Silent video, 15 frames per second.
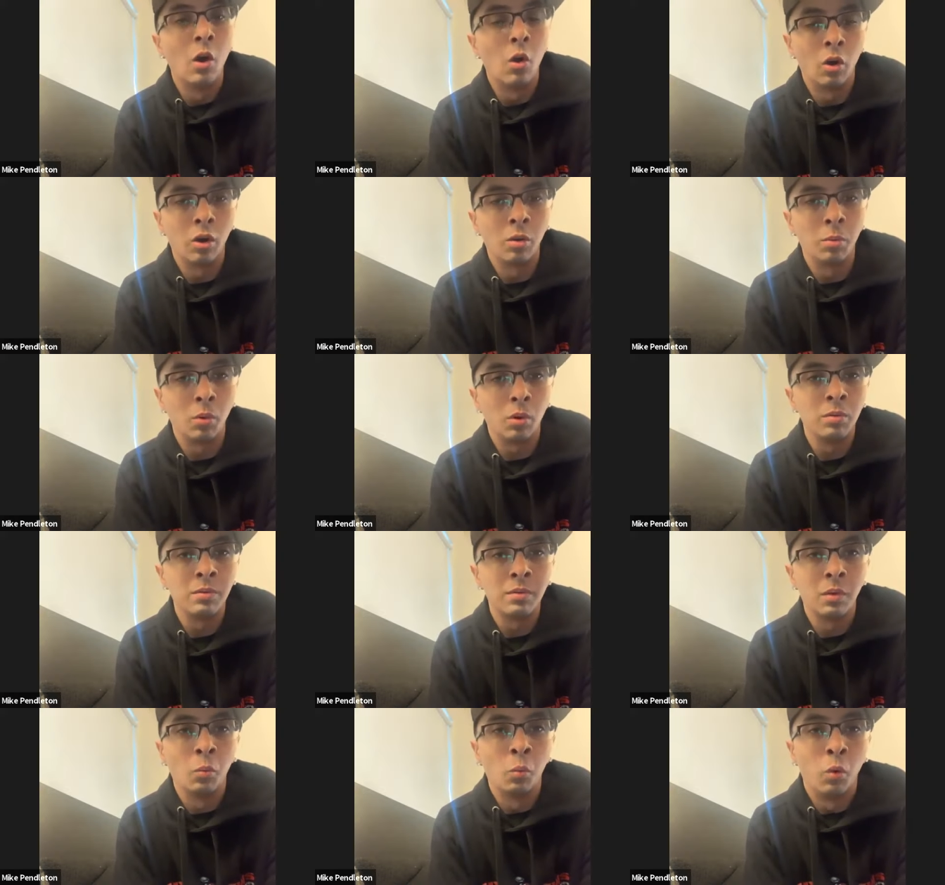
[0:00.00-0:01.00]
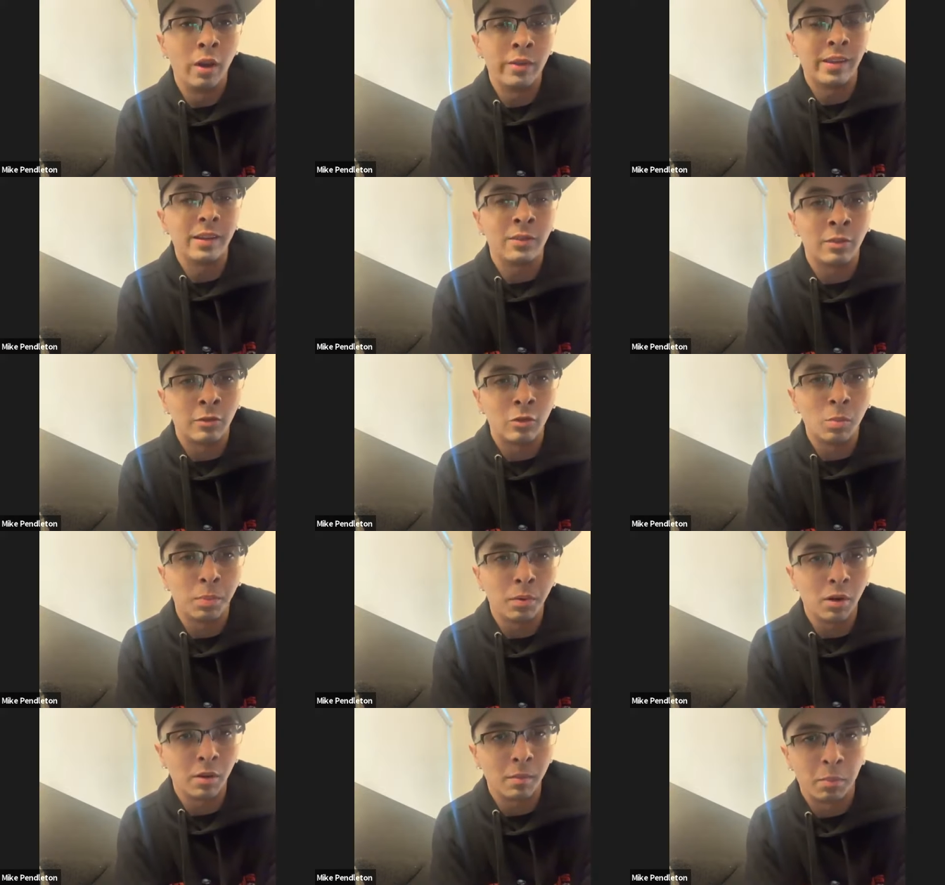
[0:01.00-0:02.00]
Or was it
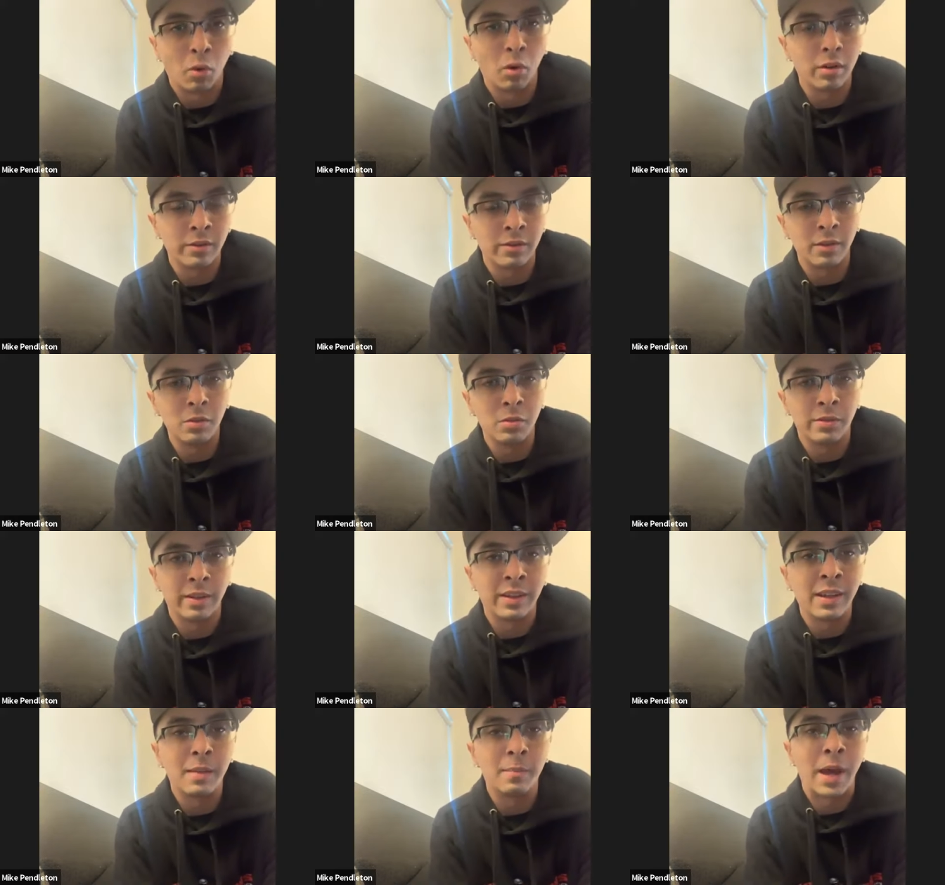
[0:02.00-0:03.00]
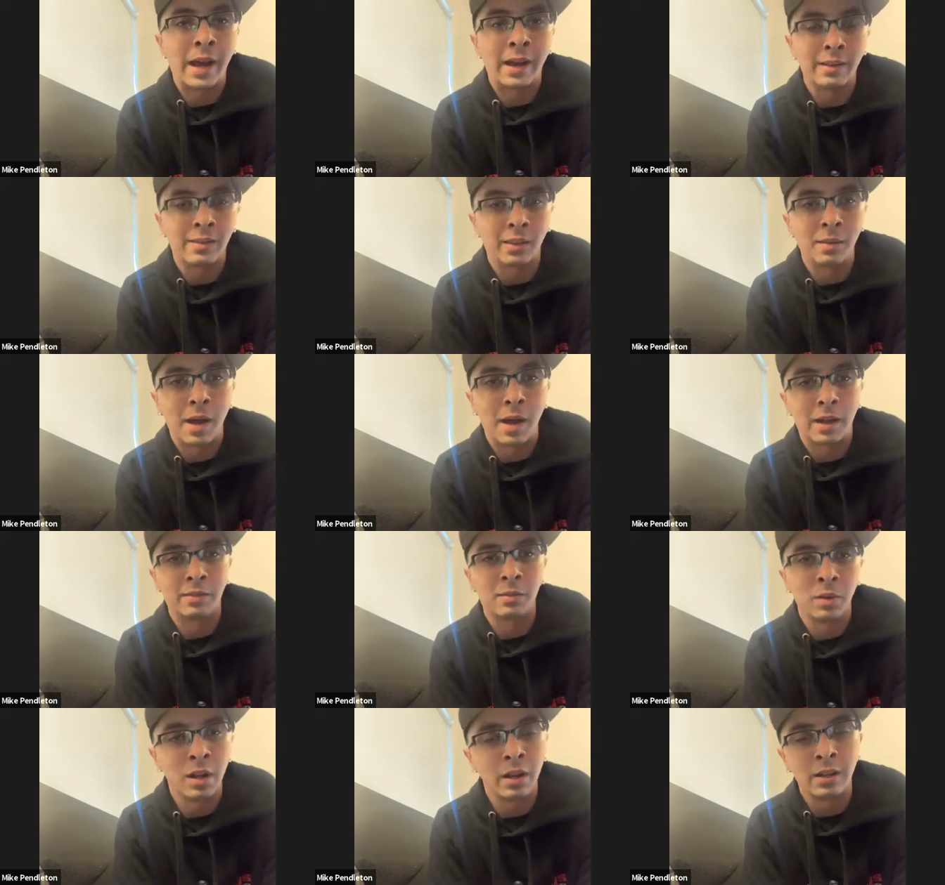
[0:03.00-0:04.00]
super important to you to get back into the
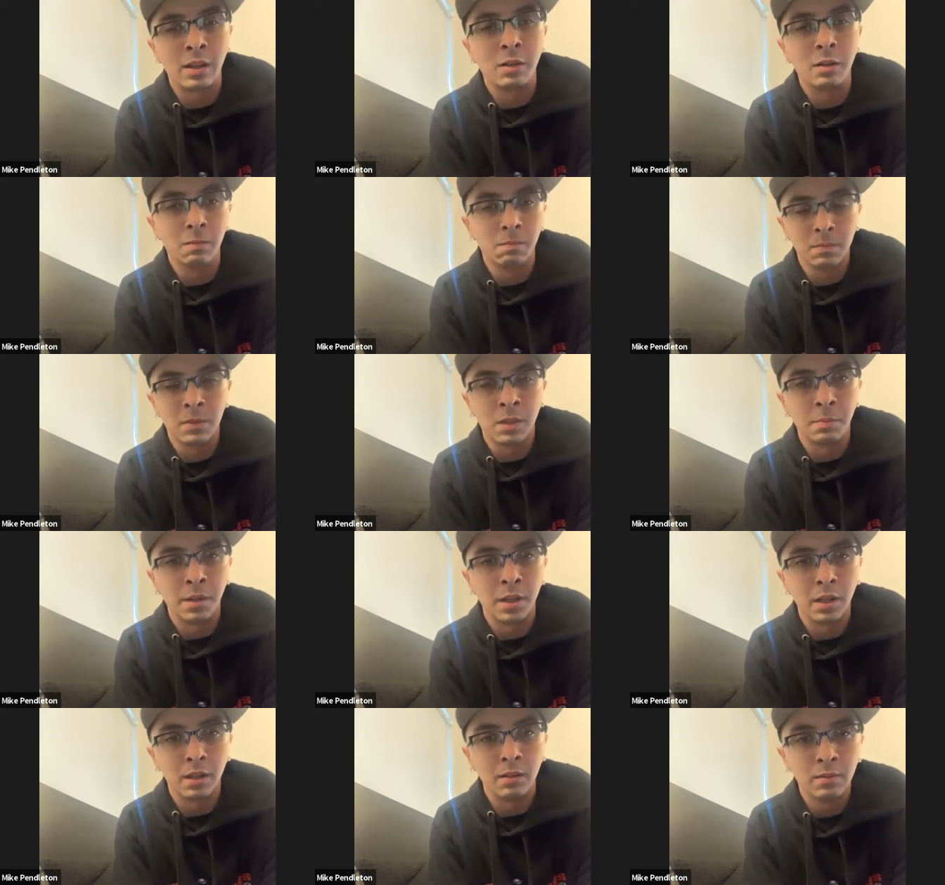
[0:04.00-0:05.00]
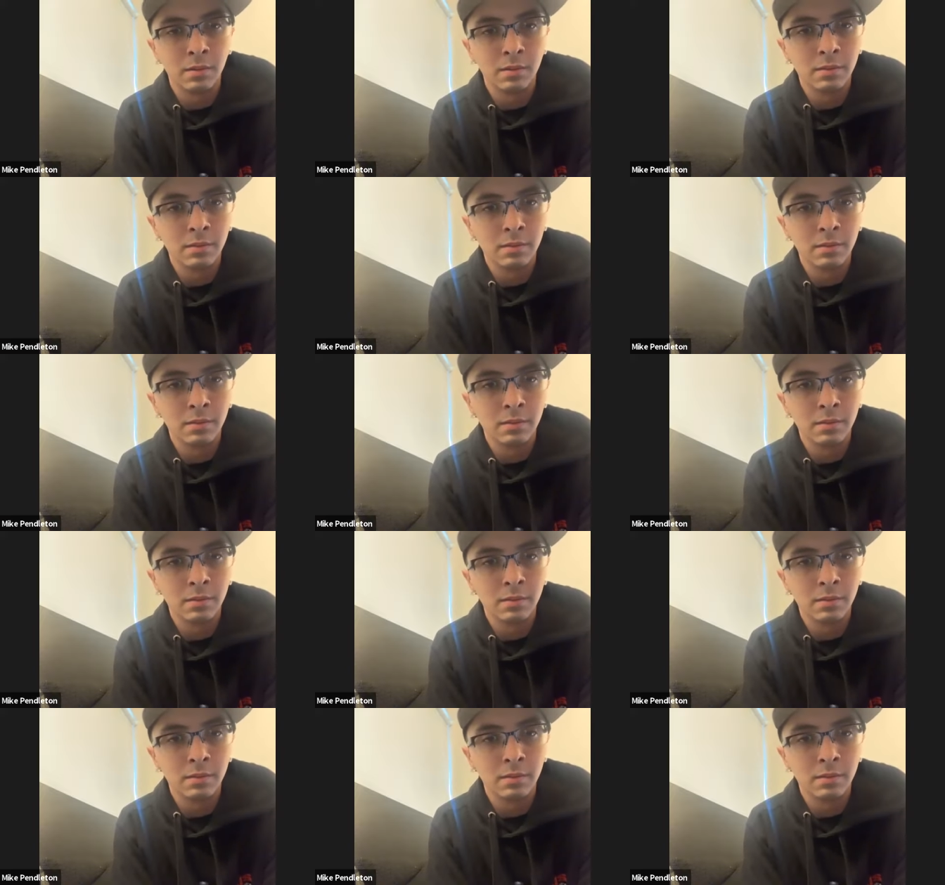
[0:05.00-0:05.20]
boxing ring and keep competing?